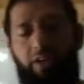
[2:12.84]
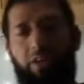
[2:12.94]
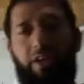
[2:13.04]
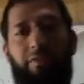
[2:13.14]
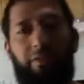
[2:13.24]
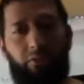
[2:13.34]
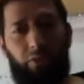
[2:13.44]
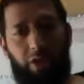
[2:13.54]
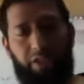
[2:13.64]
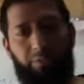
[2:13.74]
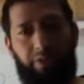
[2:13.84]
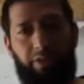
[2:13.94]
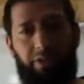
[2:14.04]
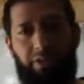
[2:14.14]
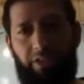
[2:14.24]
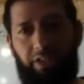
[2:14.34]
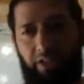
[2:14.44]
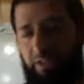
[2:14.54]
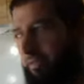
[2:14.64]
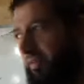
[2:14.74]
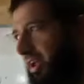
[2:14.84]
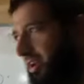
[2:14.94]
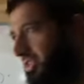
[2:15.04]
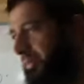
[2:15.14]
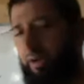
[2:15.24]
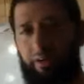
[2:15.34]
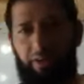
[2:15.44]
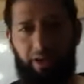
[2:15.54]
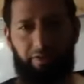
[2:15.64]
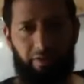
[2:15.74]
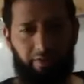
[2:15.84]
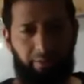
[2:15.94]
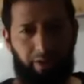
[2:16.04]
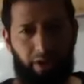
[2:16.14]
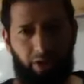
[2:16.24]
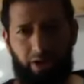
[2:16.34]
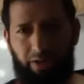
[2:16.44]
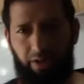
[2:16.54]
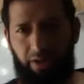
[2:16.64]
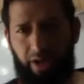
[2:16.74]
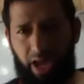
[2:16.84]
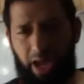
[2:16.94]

or someone who transmits the disease, the virus, the bacteria from one plant to another.